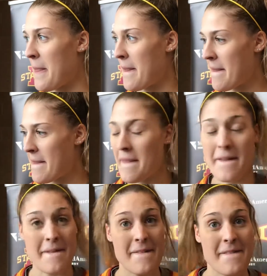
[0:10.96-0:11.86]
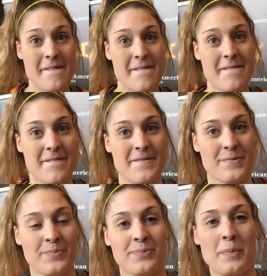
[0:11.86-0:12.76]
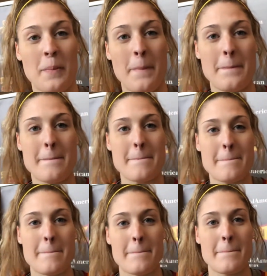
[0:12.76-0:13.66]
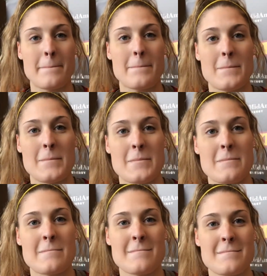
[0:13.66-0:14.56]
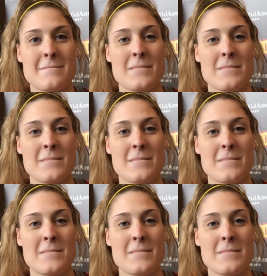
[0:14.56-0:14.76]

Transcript: Do you anticipate some extra emotion when you hit that court?